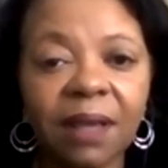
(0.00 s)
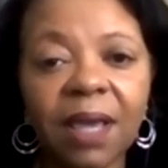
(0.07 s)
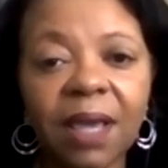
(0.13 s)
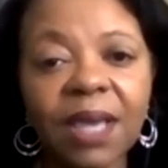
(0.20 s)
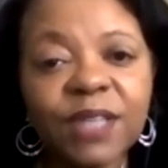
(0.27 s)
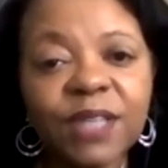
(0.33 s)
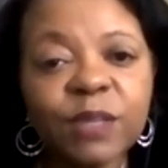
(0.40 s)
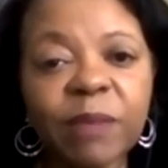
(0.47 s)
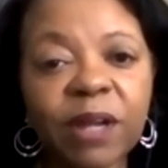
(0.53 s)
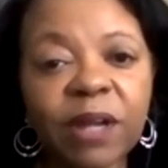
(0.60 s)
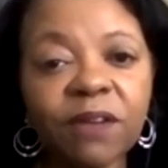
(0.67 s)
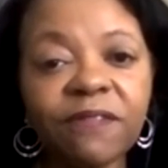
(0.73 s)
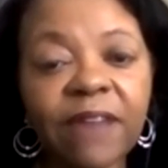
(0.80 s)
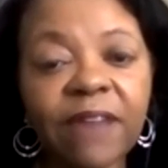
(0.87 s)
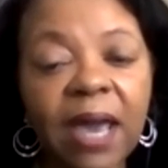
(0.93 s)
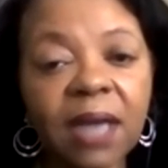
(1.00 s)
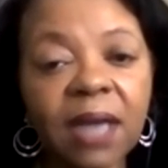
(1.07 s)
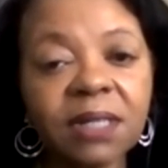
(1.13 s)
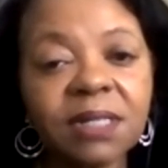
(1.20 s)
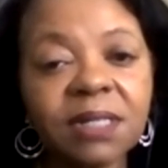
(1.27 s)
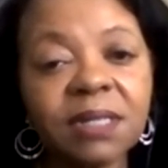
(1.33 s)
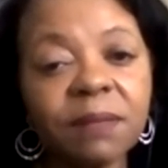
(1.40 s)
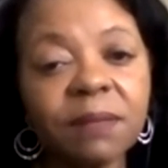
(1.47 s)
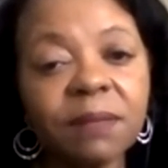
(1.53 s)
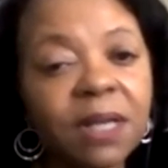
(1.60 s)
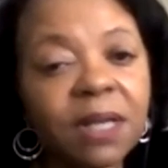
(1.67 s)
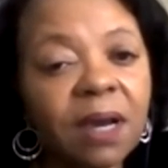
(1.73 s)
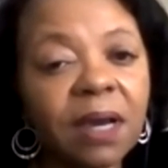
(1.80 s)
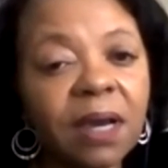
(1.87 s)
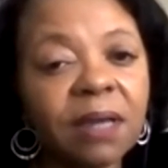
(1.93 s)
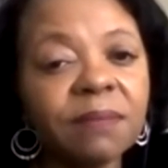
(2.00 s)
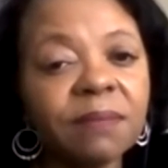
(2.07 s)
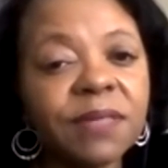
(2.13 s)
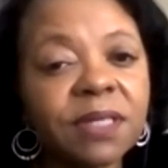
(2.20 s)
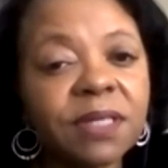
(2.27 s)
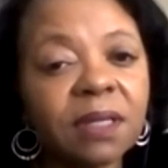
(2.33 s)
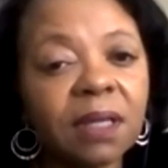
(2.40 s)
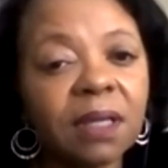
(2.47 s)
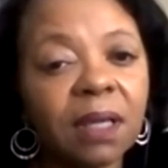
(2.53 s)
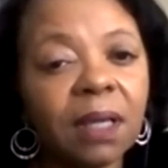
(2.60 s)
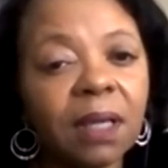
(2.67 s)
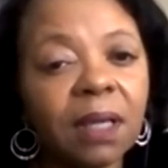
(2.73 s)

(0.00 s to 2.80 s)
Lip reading: As a matter of fact, sometimes,